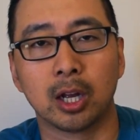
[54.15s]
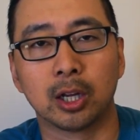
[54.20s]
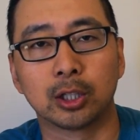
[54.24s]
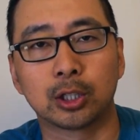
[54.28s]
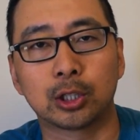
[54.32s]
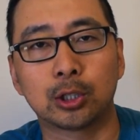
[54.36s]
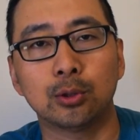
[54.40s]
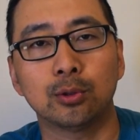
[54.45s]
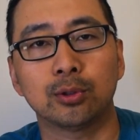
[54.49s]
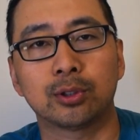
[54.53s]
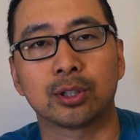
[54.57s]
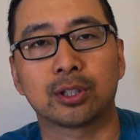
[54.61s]

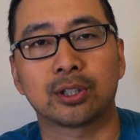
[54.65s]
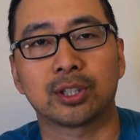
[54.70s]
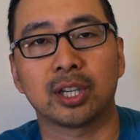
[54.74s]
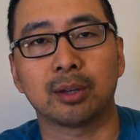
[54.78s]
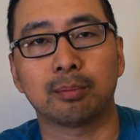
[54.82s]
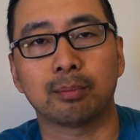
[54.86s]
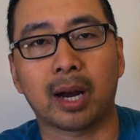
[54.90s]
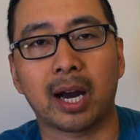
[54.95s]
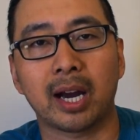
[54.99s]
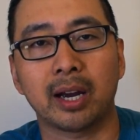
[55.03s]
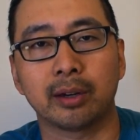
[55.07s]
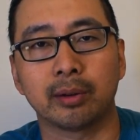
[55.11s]
choose the
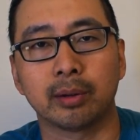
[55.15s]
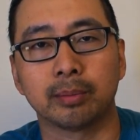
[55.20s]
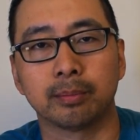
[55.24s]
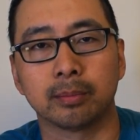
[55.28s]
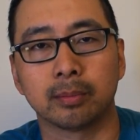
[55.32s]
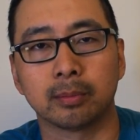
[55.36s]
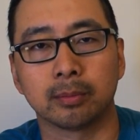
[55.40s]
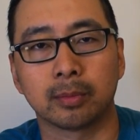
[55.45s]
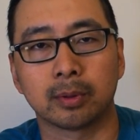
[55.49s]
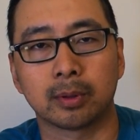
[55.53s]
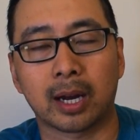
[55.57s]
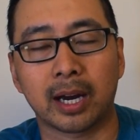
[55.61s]
same
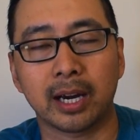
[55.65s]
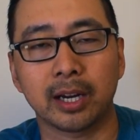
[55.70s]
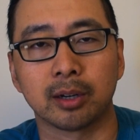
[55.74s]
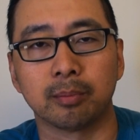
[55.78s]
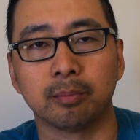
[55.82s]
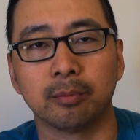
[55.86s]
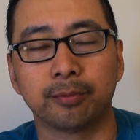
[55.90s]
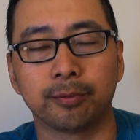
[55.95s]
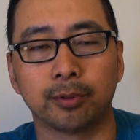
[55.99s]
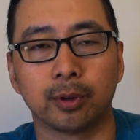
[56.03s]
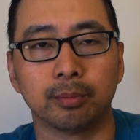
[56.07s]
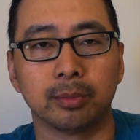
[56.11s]

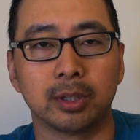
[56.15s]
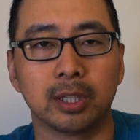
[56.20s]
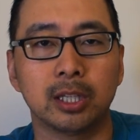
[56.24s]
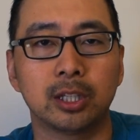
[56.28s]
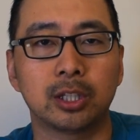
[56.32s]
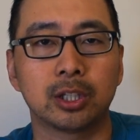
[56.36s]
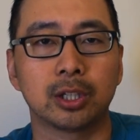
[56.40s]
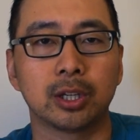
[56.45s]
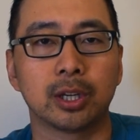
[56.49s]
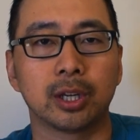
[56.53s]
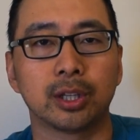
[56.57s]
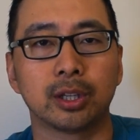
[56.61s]
item from
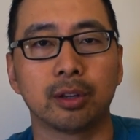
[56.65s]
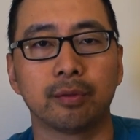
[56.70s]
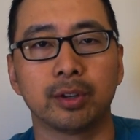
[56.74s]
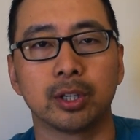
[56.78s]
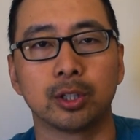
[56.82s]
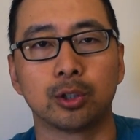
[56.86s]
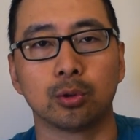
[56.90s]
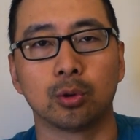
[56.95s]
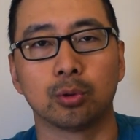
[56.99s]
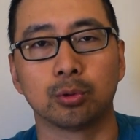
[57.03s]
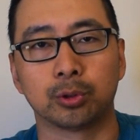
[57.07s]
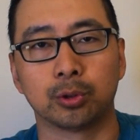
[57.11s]
each
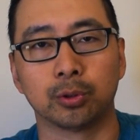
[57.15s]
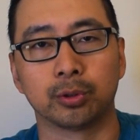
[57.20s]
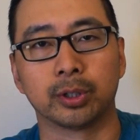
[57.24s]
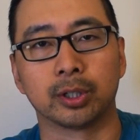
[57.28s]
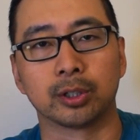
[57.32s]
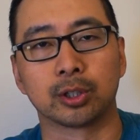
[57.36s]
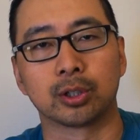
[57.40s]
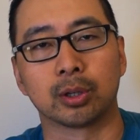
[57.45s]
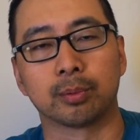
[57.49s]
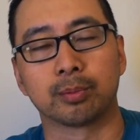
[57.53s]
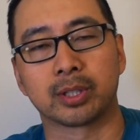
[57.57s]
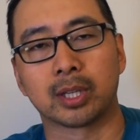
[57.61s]
individual
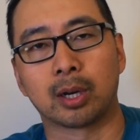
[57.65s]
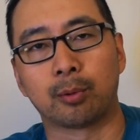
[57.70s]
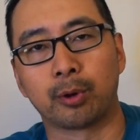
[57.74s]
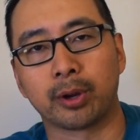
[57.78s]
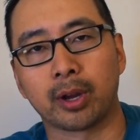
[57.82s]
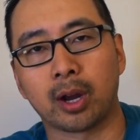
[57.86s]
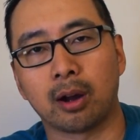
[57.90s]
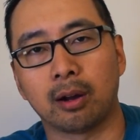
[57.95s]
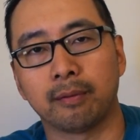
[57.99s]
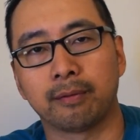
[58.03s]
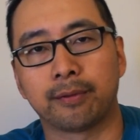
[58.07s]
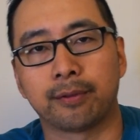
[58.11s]
donut shops that we
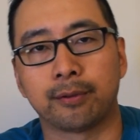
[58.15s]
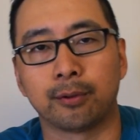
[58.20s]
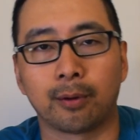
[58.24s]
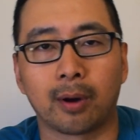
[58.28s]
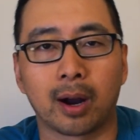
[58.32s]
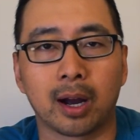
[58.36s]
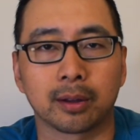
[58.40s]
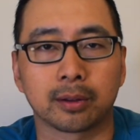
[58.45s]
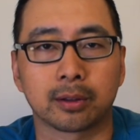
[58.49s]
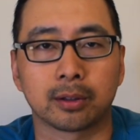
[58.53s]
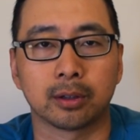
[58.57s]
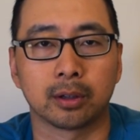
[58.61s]
have
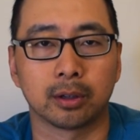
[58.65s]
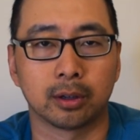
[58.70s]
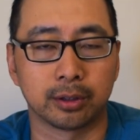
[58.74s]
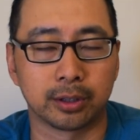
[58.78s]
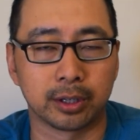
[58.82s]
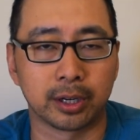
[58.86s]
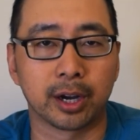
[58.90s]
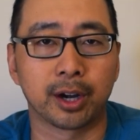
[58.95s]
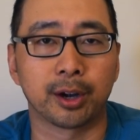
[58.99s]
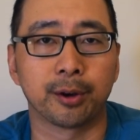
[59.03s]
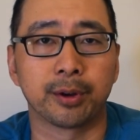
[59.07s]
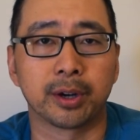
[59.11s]
throughout
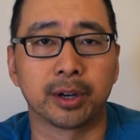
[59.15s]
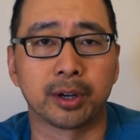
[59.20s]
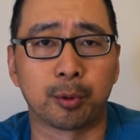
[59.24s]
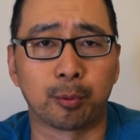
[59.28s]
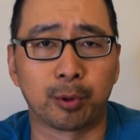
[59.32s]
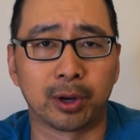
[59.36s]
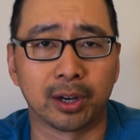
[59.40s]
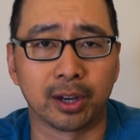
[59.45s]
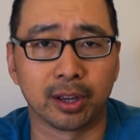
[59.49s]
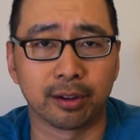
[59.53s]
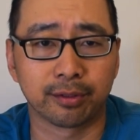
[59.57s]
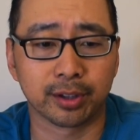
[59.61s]
the area that
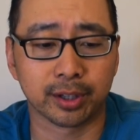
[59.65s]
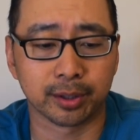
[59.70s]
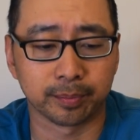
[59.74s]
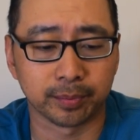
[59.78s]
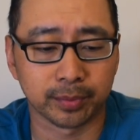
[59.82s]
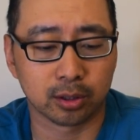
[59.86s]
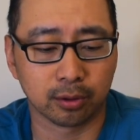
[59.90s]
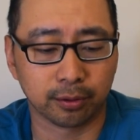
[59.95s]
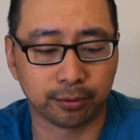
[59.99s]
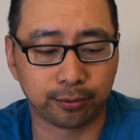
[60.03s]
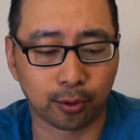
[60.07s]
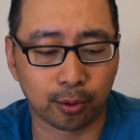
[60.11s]
we live in.
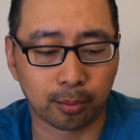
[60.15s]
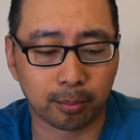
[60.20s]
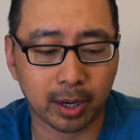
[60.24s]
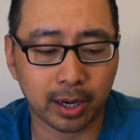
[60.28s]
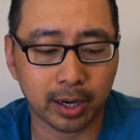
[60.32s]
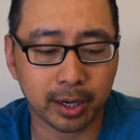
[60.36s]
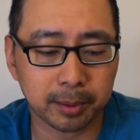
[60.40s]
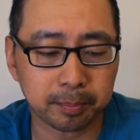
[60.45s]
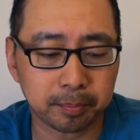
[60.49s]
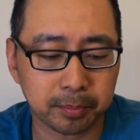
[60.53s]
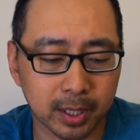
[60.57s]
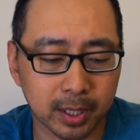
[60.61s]
So for mine,